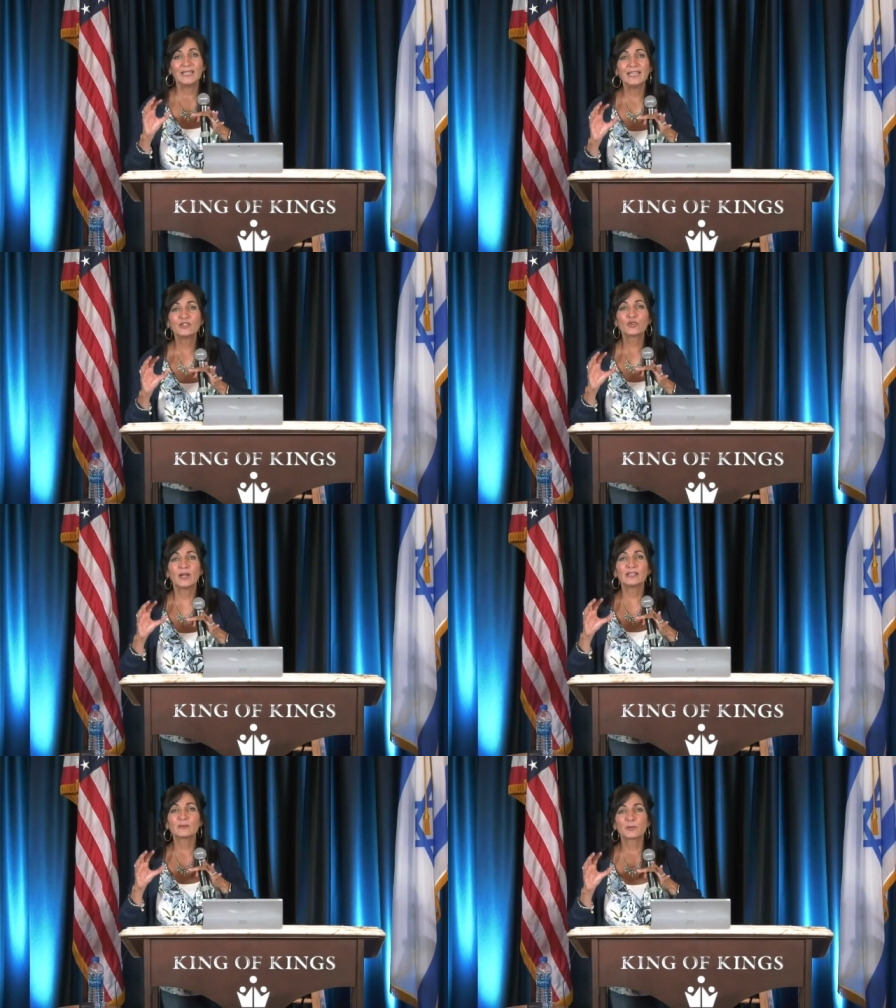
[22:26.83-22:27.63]
When he
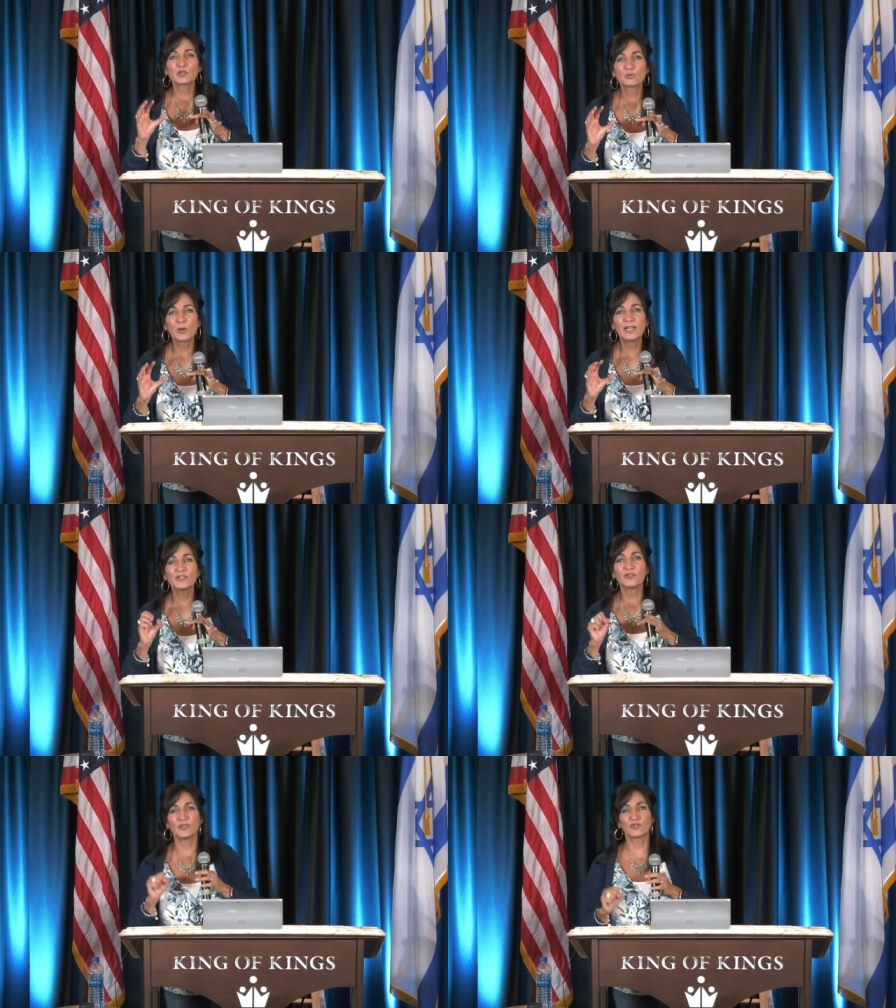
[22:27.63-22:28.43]
tries to
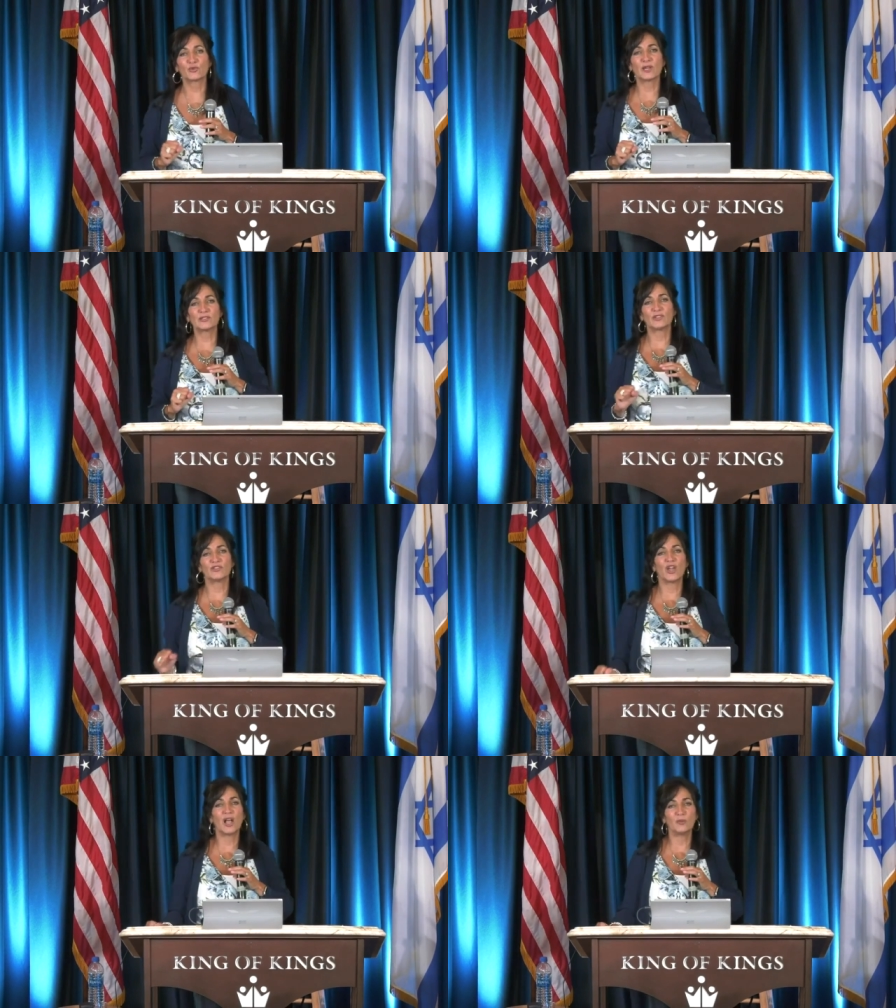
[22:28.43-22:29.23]
persuade you to
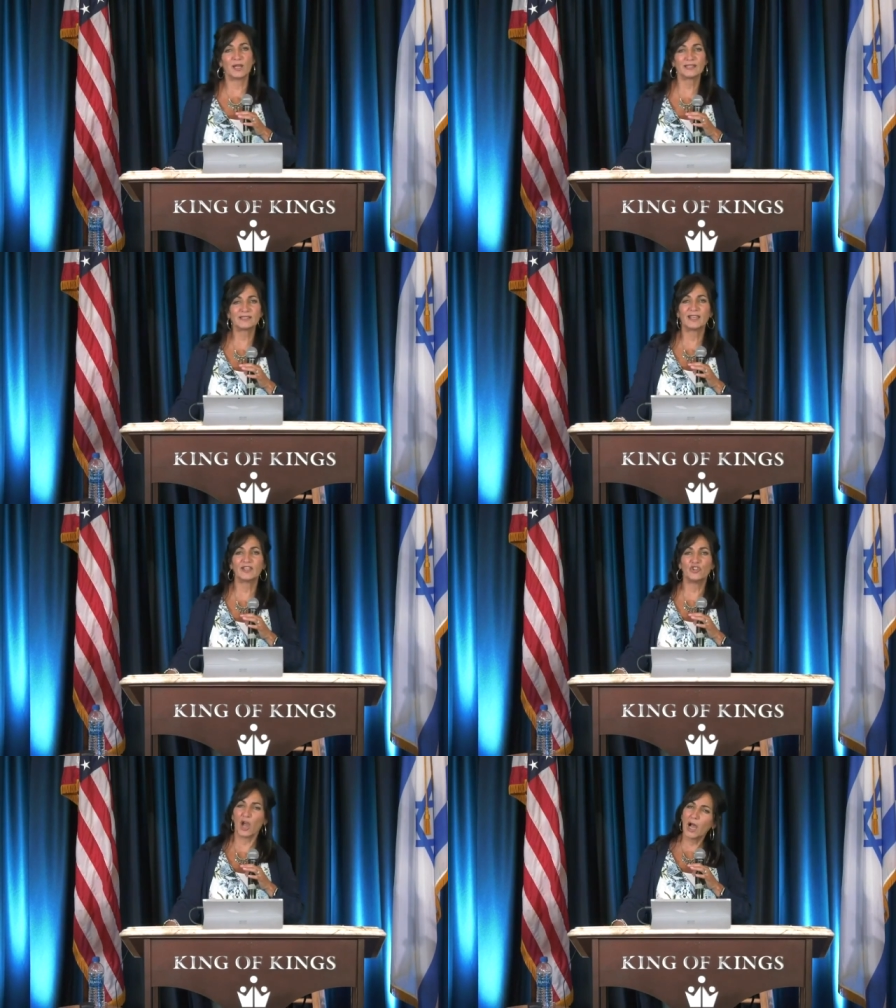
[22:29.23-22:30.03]
trust in Yahweh,
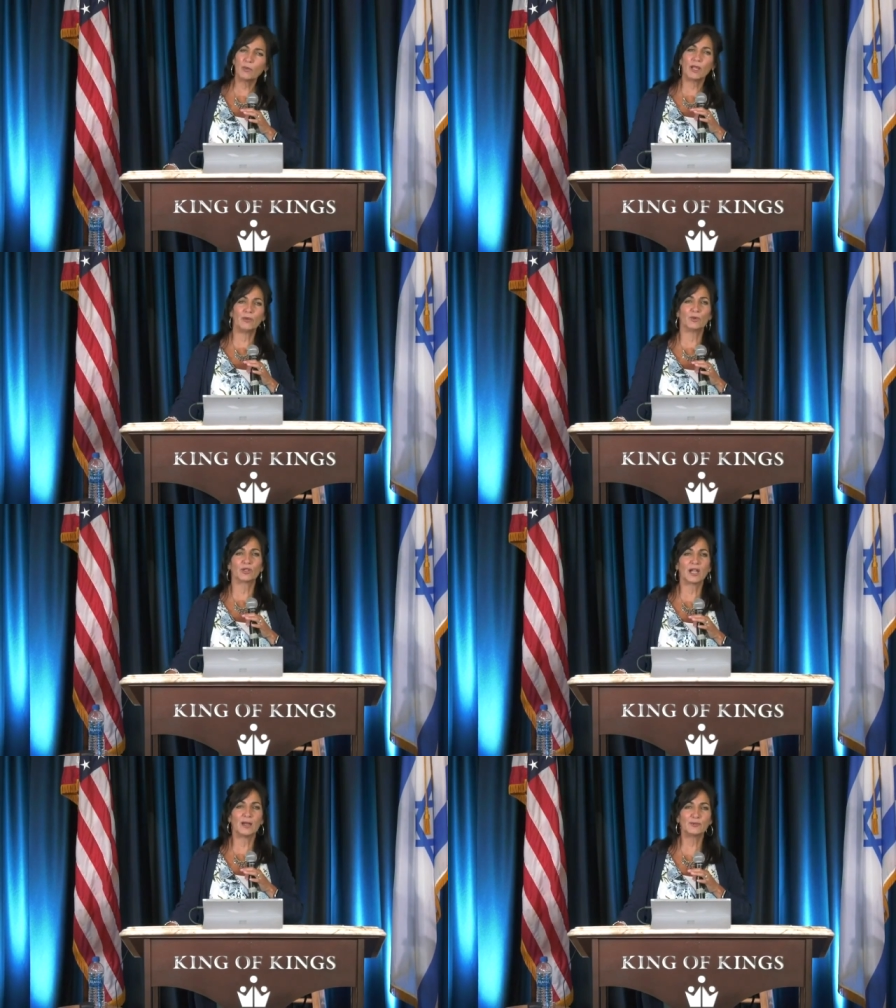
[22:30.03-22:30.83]
saying
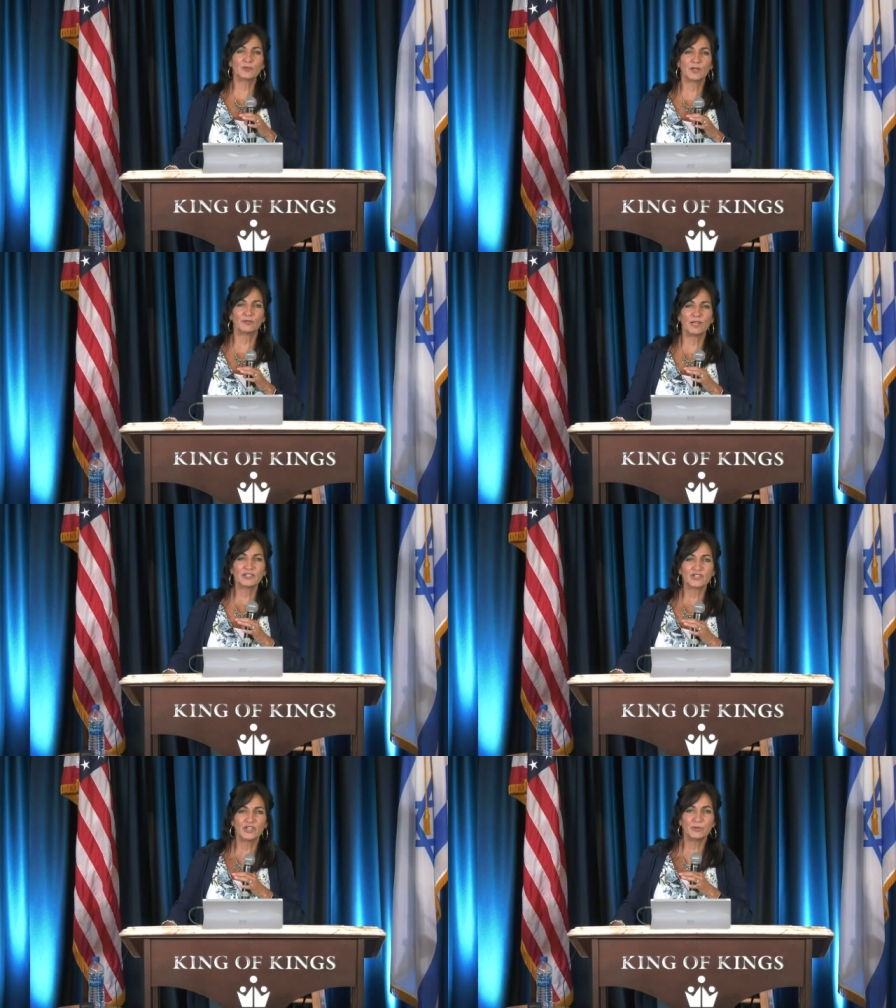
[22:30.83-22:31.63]
Yahweh will come to
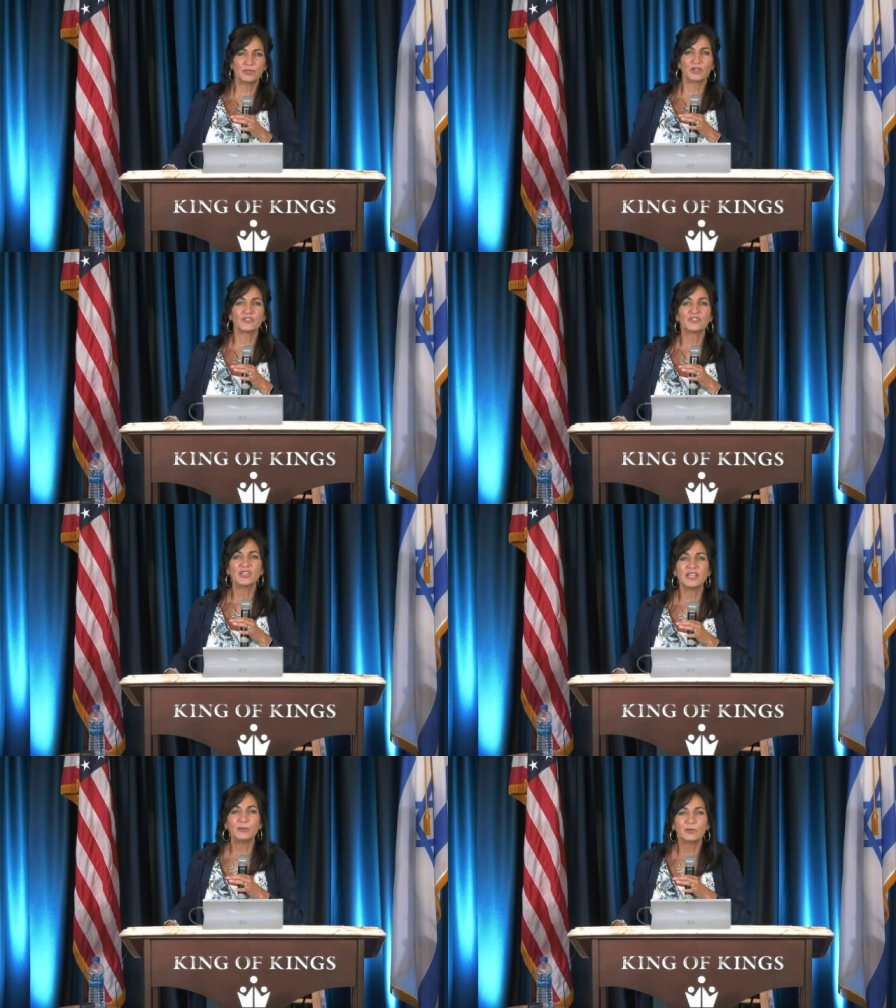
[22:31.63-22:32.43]
our rescue and
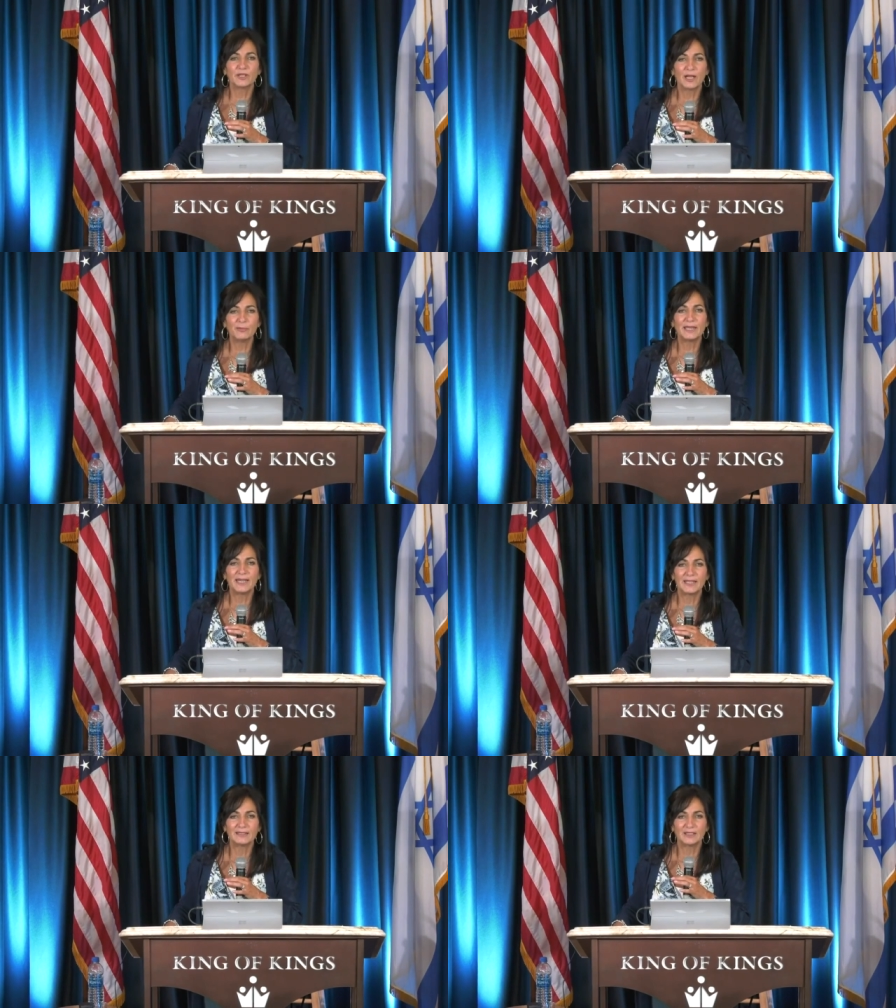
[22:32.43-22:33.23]
our city will
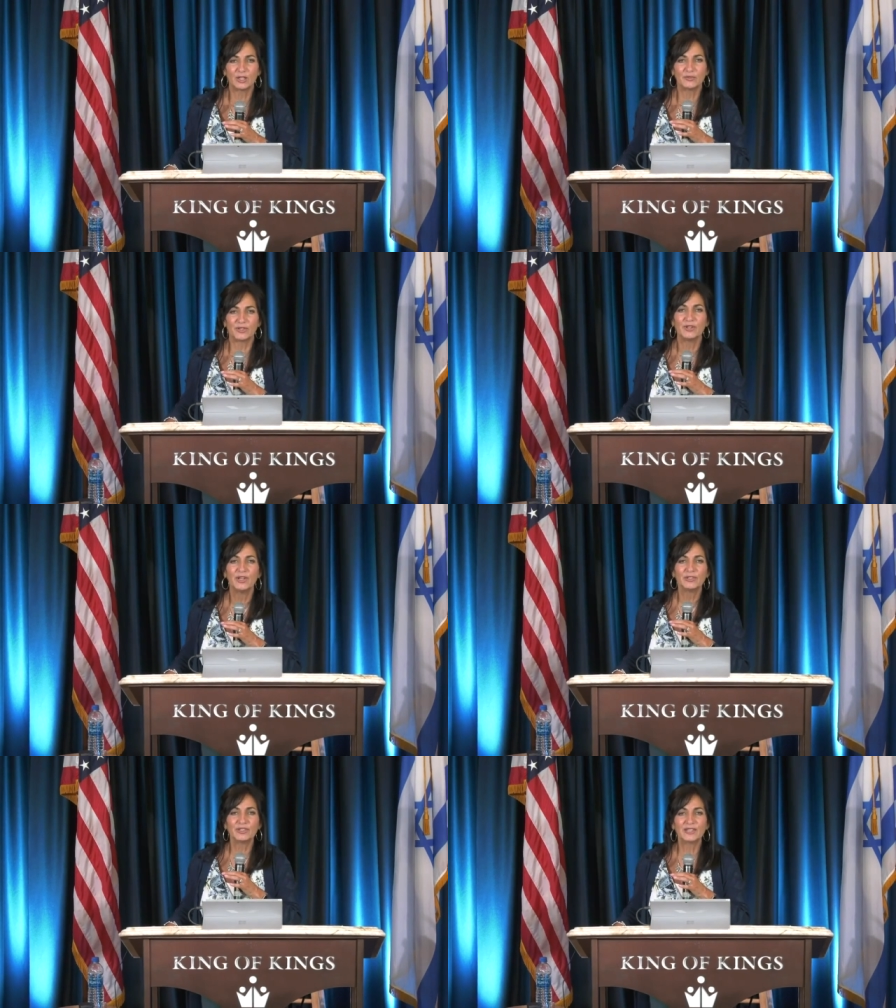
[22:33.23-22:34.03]
not be handed
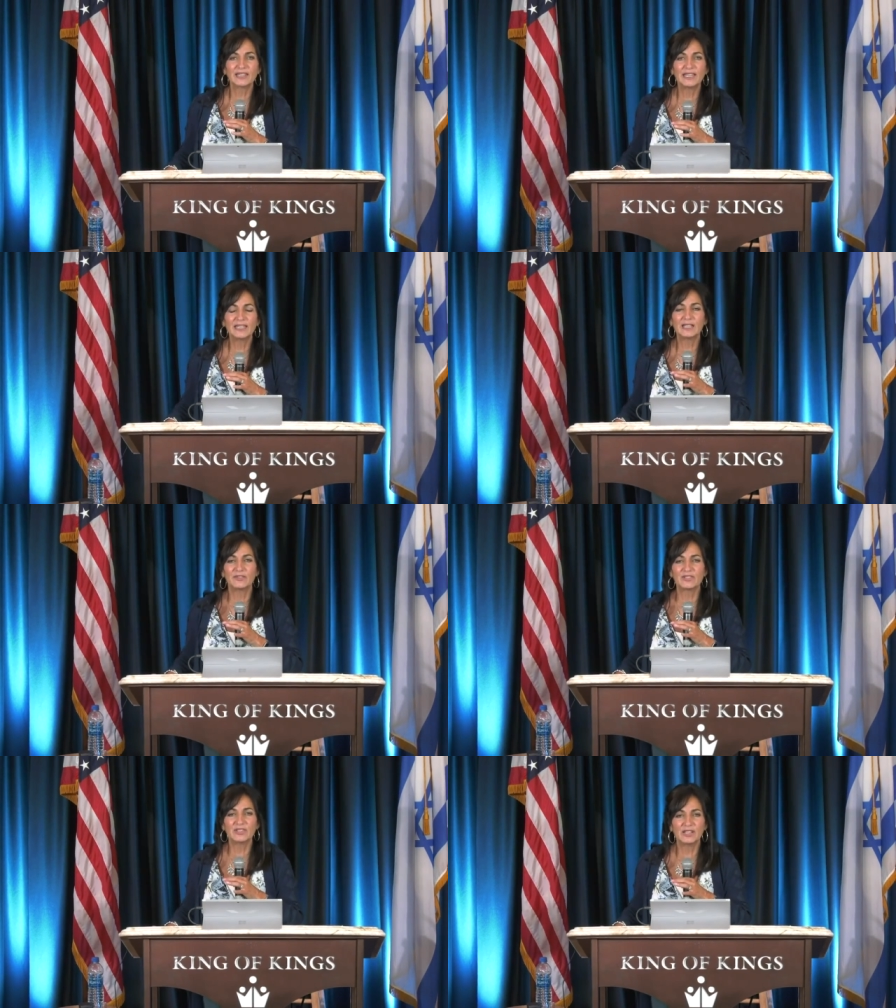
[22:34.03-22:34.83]
over to the
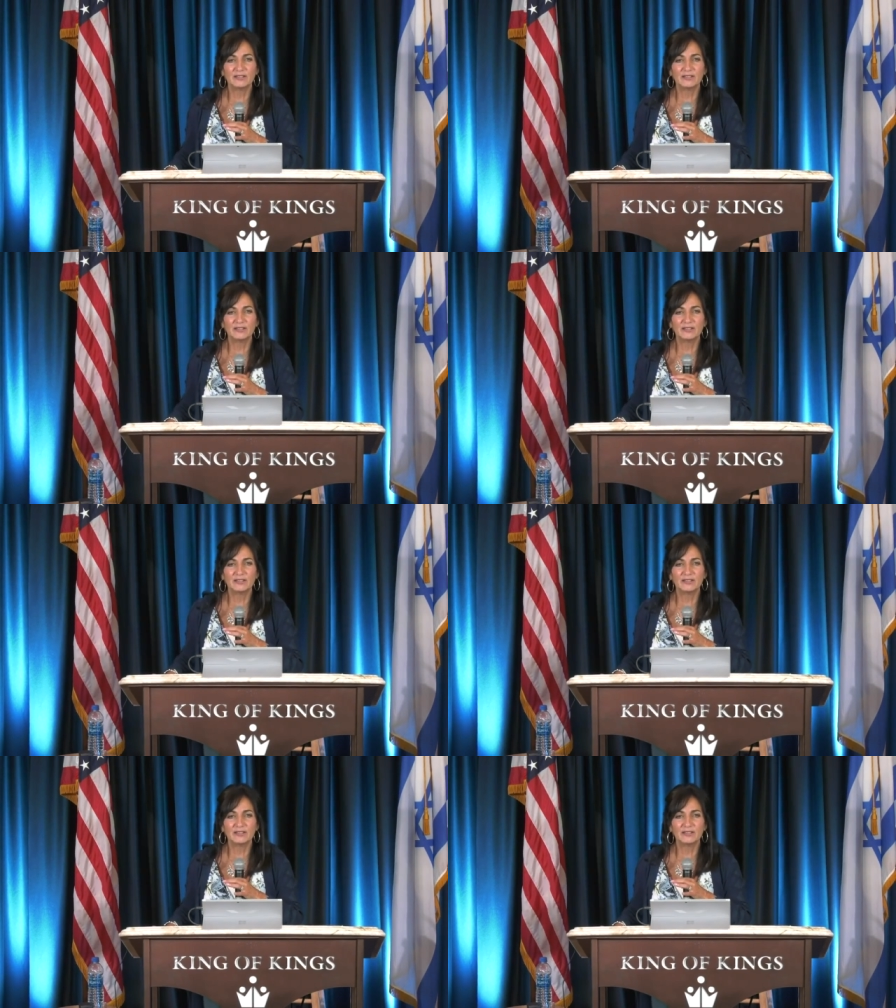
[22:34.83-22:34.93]
king of